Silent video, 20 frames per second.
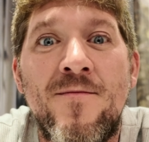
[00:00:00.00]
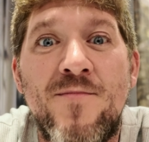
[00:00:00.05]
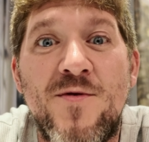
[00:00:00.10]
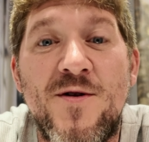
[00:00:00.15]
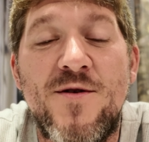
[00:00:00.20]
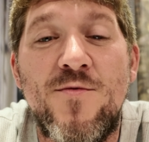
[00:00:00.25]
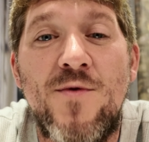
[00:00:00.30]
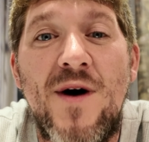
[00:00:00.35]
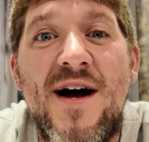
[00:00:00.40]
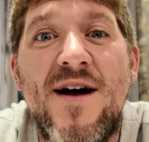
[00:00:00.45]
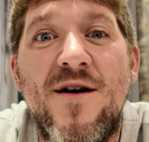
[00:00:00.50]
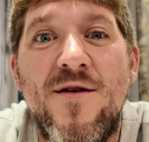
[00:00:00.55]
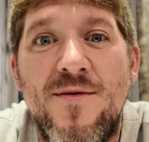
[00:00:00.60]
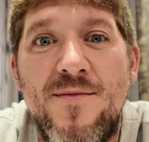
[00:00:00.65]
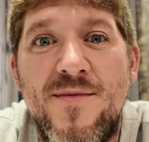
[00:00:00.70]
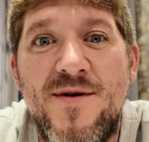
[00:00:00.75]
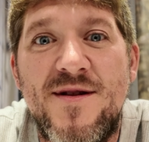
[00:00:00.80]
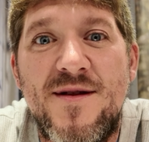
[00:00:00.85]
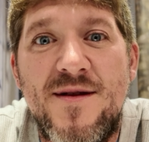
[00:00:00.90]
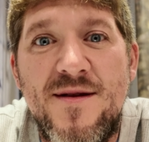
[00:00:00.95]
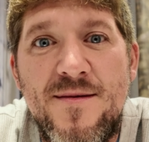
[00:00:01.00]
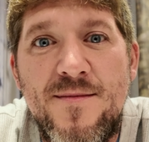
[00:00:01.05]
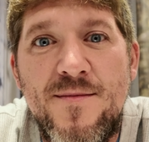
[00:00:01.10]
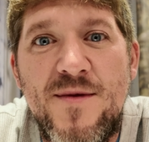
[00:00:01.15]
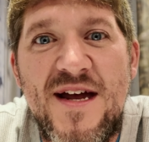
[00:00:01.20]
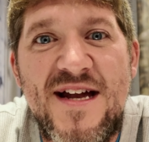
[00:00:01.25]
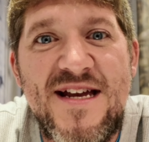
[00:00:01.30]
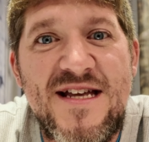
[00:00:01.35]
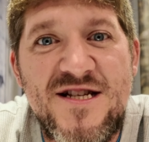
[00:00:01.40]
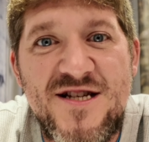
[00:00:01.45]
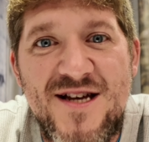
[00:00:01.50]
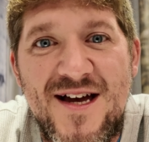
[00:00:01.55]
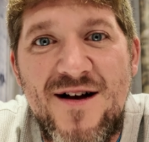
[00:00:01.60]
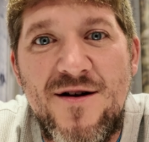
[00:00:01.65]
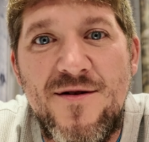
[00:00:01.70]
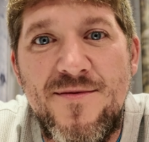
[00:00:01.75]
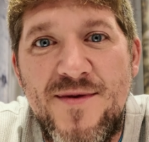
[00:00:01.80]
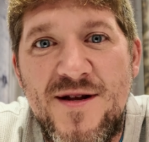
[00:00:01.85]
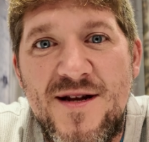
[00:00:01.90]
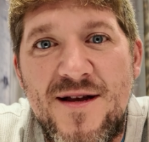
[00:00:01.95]
pretty wild. But any
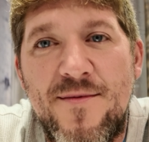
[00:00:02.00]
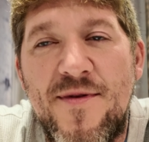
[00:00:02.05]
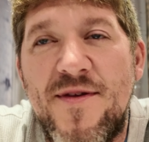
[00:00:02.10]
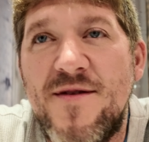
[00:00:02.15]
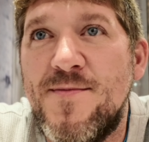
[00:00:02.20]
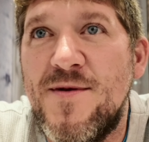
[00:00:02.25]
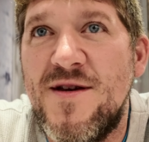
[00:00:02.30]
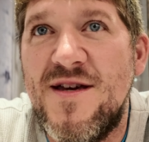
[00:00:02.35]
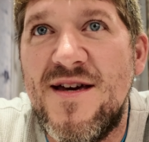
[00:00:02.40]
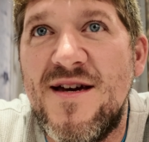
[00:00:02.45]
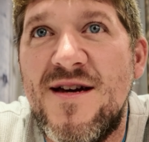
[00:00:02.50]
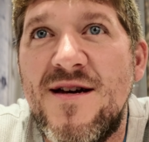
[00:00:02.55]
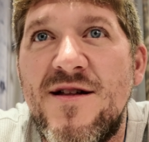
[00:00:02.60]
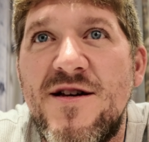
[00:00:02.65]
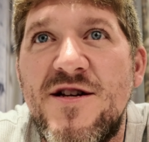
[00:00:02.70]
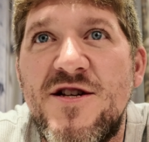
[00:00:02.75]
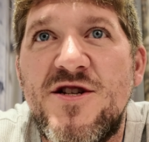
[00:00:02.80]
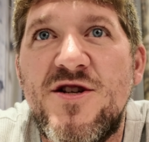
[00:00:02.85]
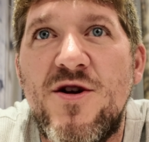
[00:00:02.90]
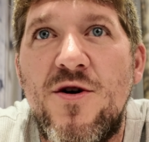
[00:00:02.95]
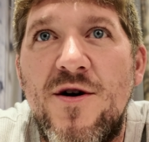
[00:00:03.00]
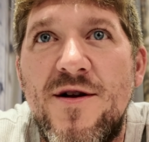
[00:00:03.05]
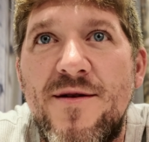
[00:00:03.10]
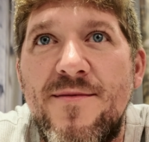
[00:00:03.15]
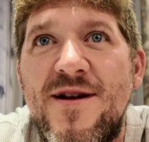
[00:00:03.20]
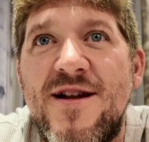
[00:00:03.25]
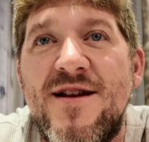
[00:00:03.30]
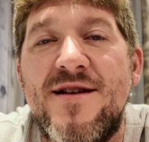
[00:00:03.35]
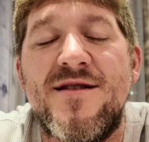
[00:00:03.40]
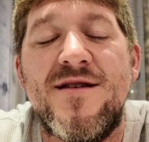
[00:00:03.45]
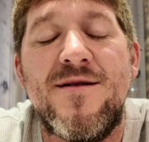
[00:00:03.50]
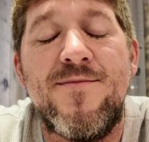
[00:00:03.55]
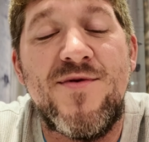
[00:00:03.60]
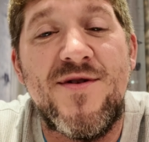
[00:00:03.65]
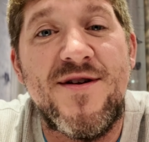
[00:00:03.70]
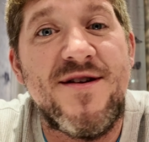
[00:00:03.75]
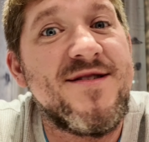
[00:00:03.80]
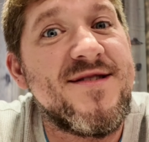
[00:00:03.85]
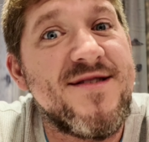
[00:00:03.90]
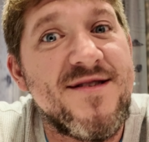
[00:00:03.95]
child being able to speak English automatically
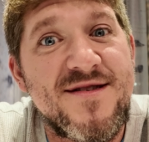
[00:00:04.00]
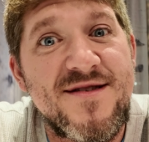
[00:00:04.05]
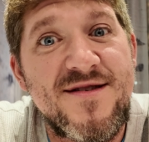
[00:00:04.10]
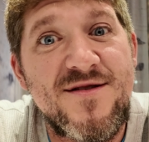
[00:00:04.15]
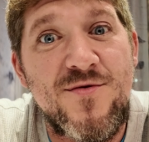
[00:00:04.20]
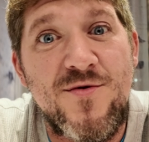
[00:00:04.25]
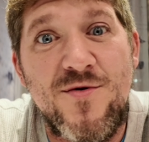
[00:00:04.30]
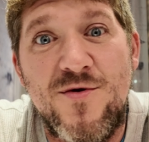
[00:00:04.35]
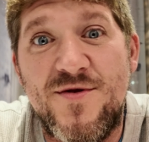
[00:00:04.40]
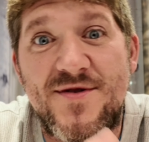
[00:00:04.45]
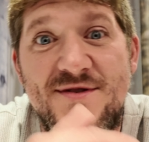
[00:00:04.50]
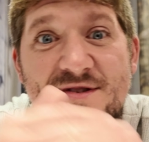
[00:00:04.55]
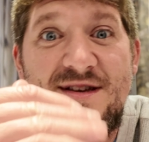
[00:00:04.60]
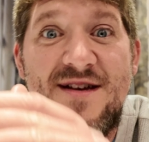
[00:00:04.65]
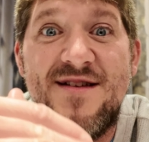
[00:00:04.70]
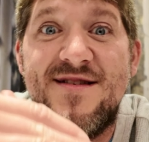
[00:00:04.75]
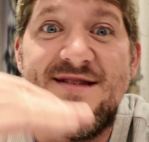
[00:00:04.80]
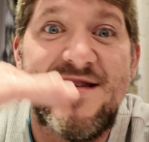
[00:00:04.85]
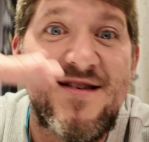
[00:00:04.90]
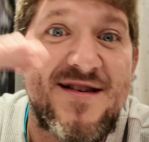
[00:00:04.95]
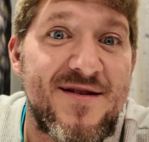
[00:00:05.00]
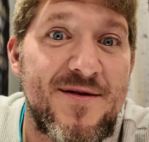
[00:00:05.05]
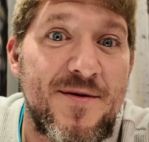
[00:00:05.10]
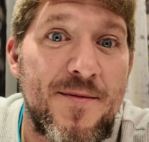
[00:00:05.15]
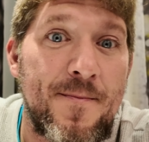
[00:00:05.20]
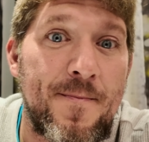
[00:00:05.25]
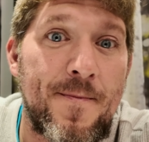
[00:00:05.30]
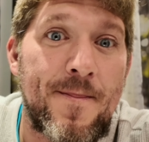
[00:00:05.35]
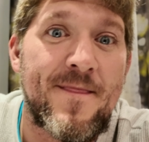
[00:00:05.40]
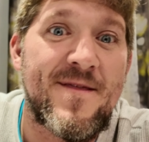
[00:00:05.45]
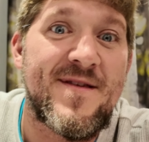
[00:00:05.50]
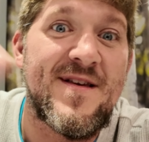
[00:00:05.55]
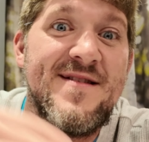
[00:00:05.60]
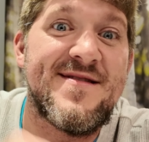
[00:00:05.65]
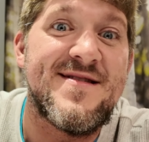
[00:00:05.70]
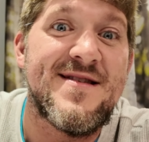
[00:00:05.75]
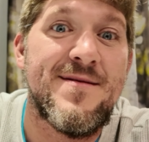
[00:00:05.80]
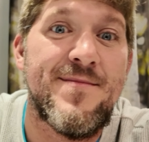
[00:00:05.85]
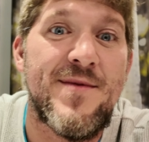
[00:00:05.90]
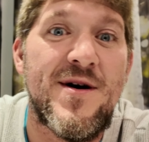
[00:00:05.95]
places or sets
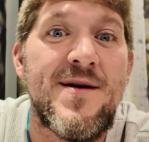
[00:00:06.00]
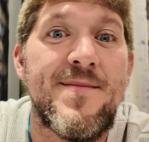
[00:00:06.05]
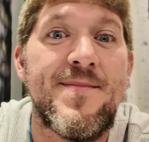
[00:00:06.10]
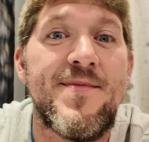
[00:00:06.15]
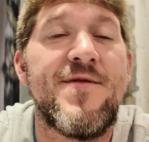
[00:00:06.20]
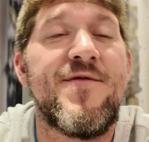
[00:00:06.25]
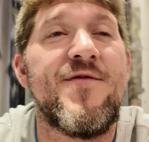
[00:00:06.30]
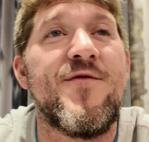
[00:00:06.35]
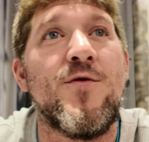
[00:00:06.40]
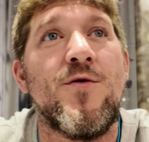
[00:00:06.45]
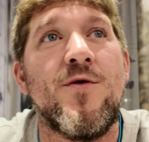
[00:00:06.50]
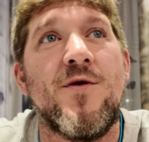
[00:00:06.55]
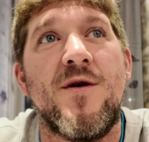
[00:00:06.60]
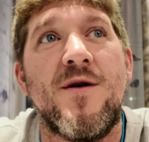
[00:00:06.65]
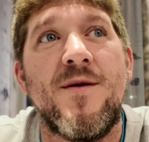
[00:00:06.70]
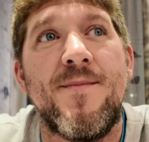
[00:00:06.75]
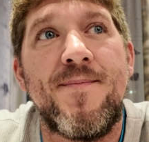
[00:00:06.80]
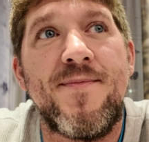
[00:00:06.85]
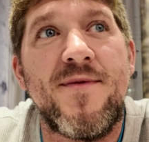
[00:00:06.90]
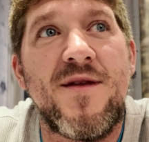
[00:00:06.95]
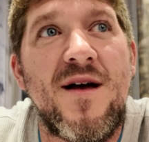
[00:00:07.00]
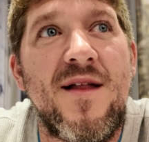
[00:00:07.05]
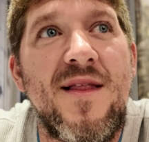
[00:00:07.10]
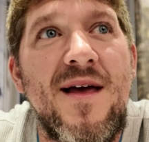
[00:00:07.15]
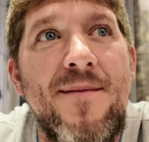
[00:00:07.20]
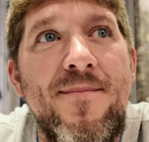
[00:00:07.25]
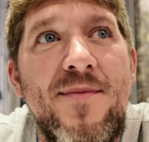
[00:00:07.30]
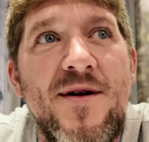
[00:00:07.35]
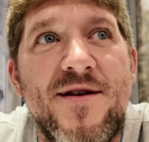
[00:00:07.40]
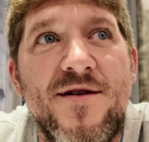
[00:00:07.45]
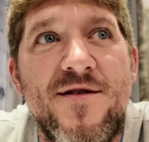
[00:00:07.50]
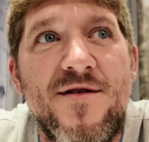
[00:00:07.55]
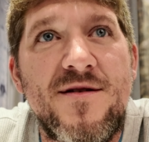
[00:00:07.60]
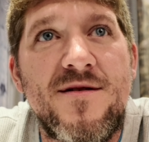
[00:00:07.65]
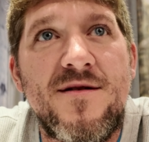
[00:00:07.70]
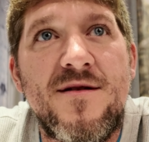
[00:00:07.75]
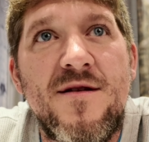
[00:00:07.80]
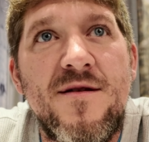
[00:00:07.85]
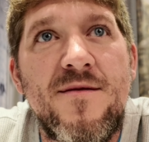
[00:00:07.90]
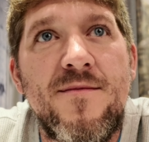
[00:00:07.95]
them up for a lot better
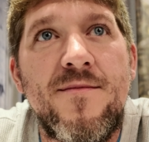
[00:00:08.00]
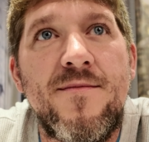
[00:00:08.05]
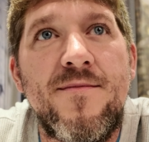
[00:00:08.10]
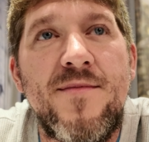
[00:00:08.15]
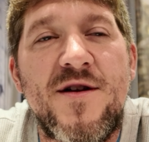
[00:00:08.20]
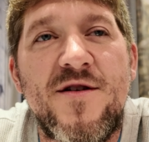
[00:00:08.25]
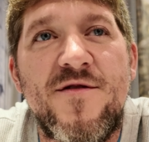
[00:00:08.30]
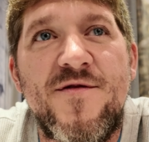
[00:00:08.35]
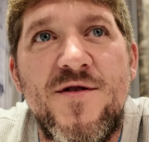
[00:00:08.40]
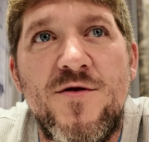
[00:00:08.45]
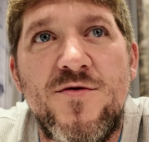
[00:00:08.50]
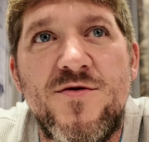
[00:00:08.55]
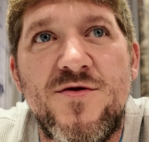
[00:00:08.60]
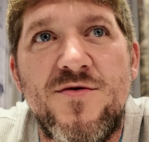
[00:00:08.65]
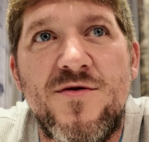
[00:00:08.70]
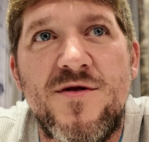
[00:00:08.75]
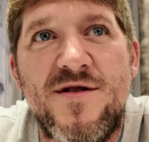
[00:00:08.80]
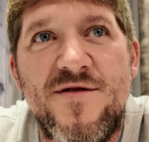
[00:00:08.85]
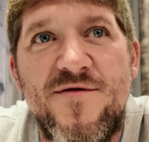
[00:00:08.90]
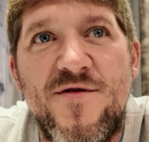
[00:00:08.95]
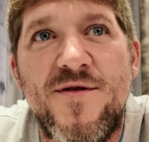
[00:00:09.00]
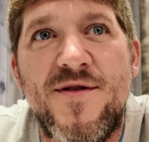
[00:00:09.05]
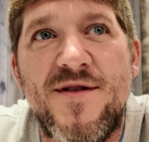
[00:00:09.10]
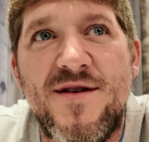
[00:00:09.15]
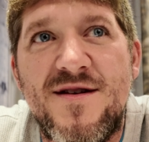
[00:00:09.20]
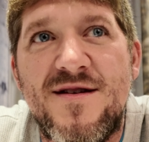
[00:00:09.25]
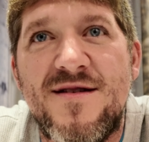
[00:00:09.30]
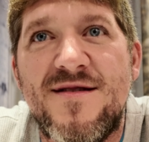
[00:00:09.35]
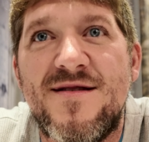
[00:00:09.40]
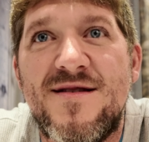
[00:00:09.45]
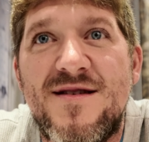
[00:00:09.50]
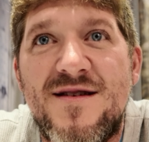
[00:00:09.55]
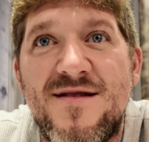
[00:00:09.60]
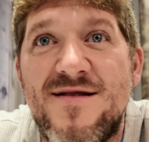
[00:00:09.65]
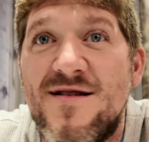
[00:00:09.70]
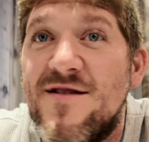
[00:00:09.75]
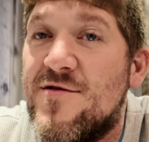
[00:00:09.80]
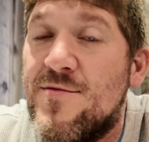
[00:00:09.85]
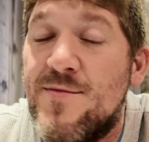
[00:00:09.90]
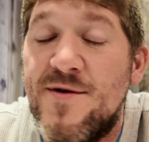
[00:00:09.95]
future or different things
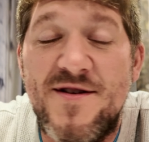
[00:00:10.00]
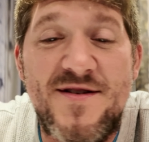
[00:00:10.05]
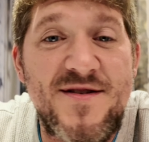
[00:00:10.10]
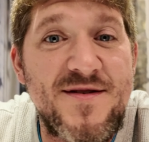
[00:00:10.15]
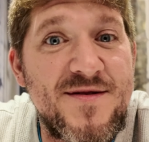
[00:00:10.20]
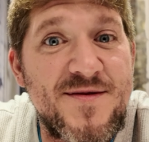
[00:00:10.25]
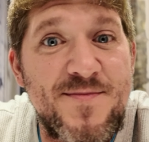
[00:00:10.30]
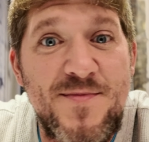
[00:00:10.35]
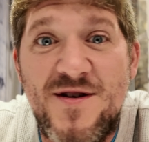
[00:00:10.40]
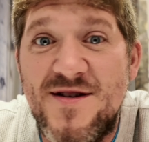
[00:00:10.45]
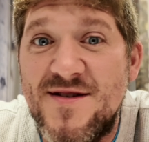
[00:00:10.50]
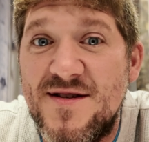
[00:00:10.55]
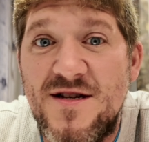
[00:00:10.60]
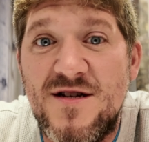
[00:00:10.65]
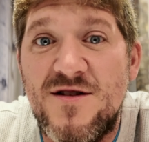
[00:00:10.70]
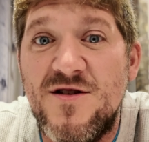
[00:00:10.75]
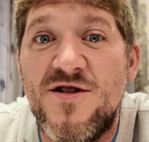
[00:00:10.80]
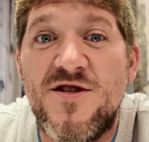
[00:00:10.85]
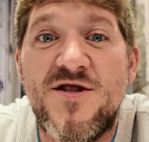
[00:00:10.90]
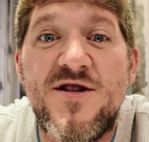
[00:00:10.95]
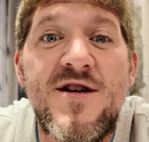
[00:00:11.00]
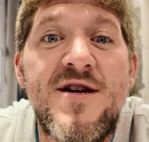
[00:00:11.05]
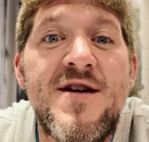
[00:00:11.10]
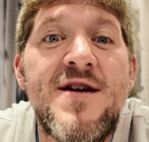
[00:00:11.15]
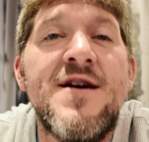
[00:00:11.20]
because everybody speaks English.